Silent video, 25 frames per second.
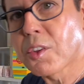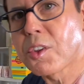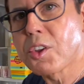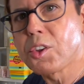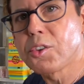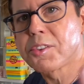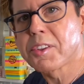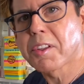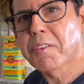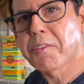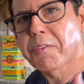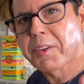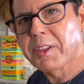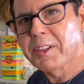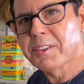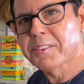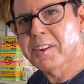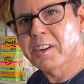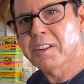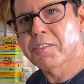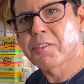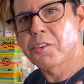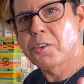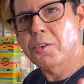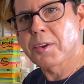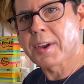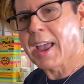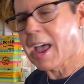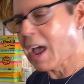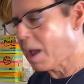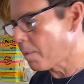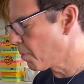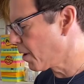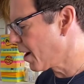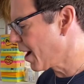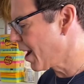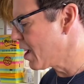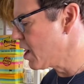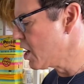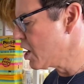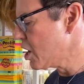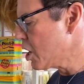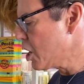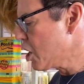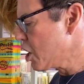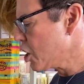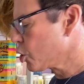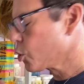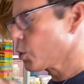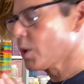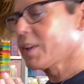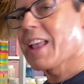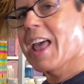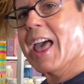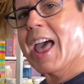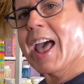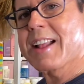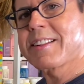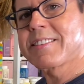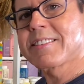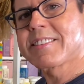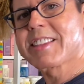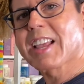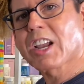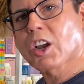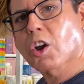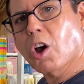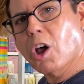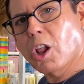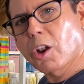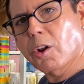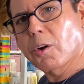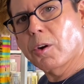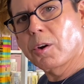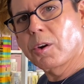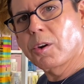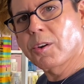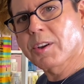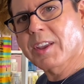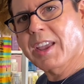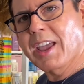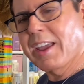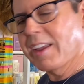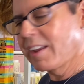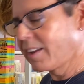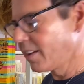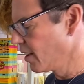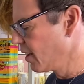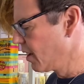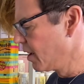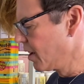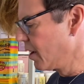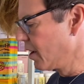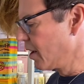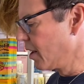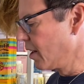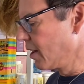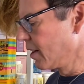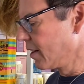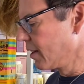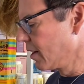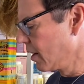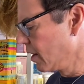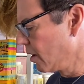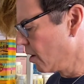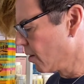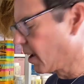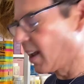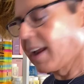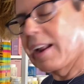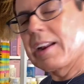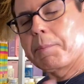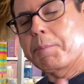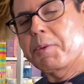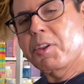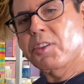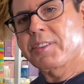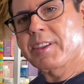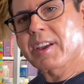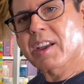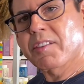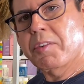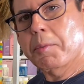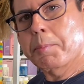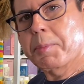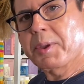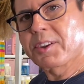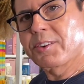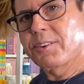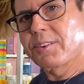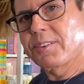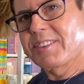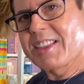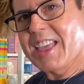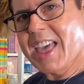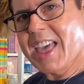to use the filters from your camera to enhance the color, okay? Okay, let me just take a few pictures.